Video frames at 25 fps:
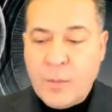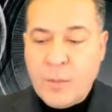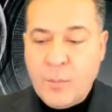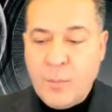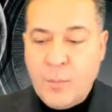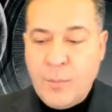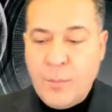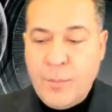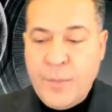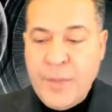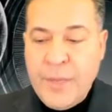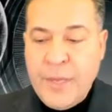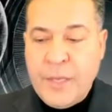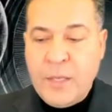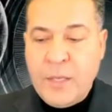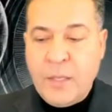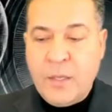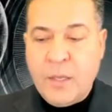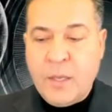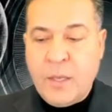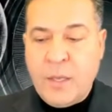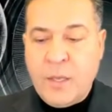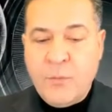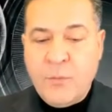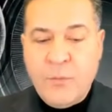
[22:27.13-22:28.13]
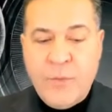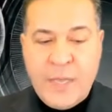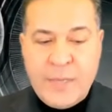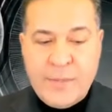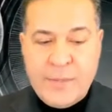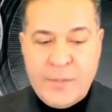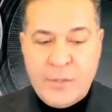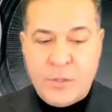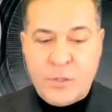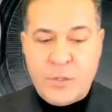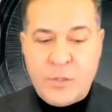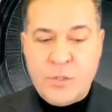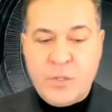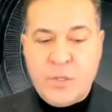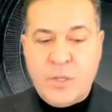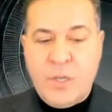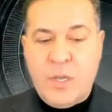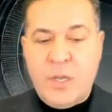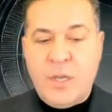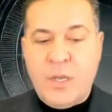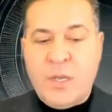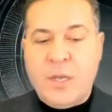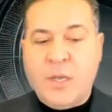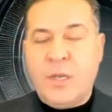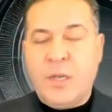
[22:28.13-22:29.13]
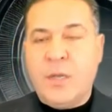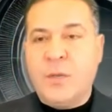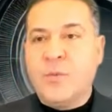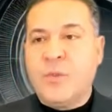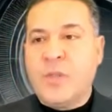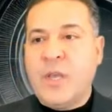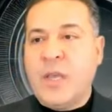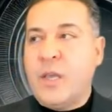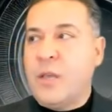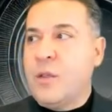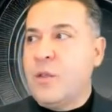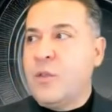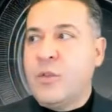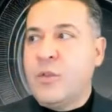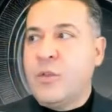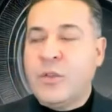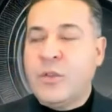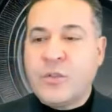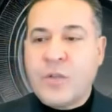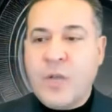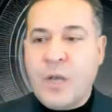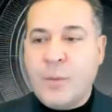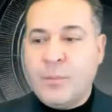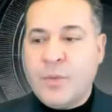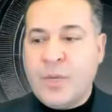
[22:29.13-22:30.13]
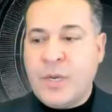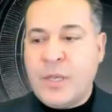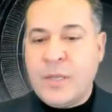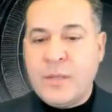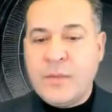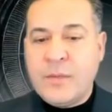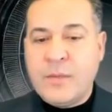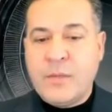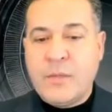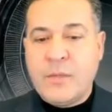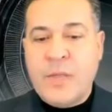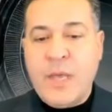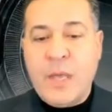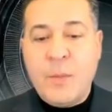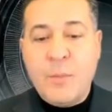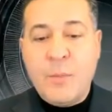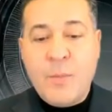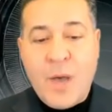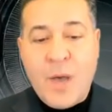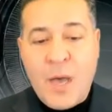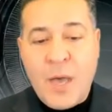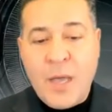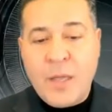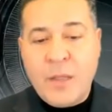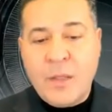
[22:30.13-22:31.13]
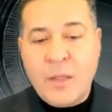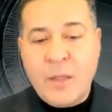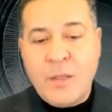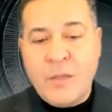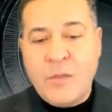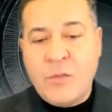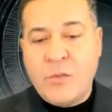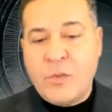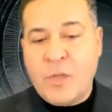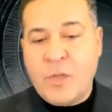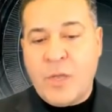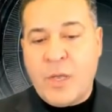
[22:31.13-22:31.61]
big investors, these companies, they buy these